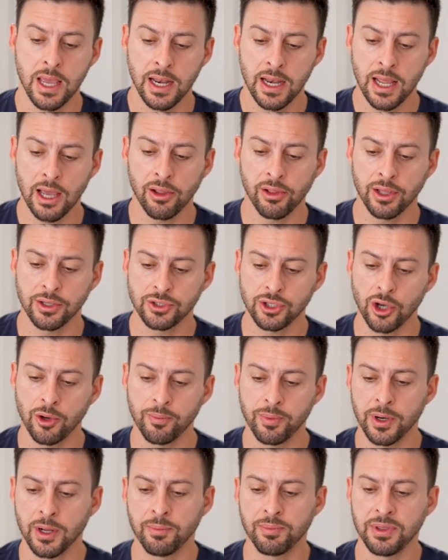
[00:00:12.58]
Now, let's
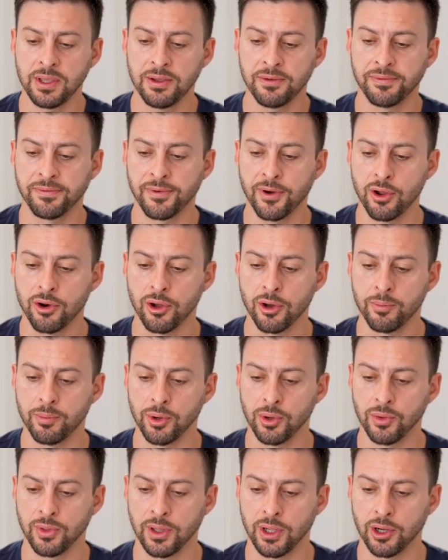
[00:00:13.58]
open up the
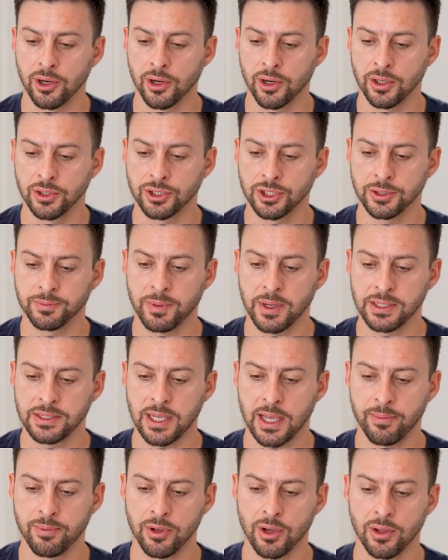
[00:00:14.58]
photo booth here just
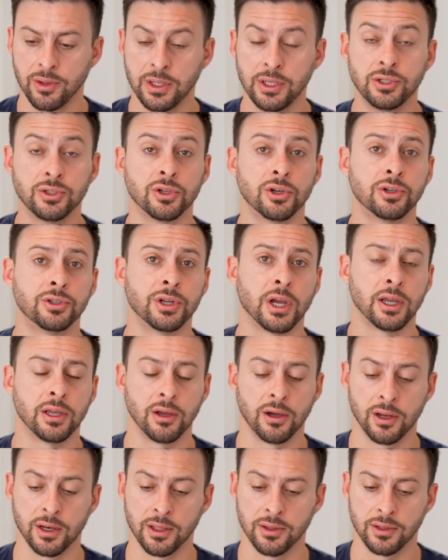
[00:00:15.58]
by tapping on the search
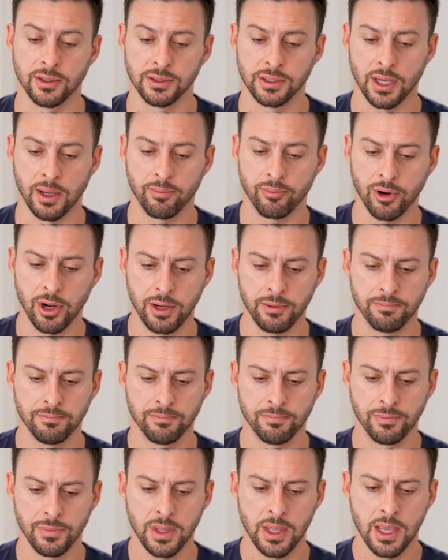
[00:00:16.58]
icon at the top
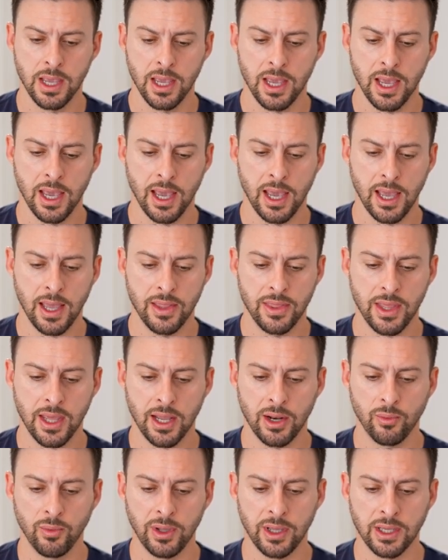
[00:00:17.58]
right.
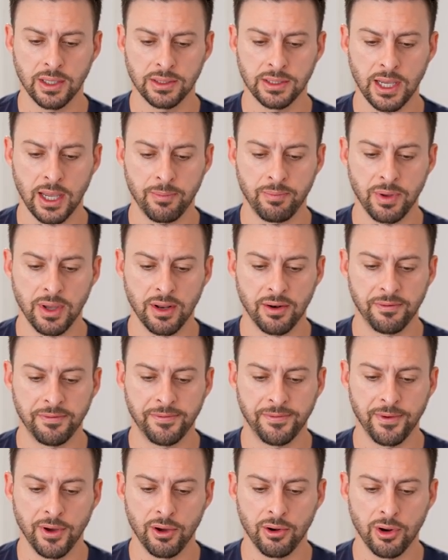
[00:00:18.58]
And then we can type
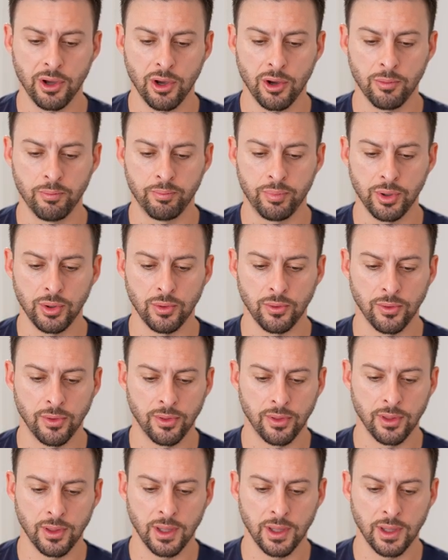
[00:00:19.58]
in photo booth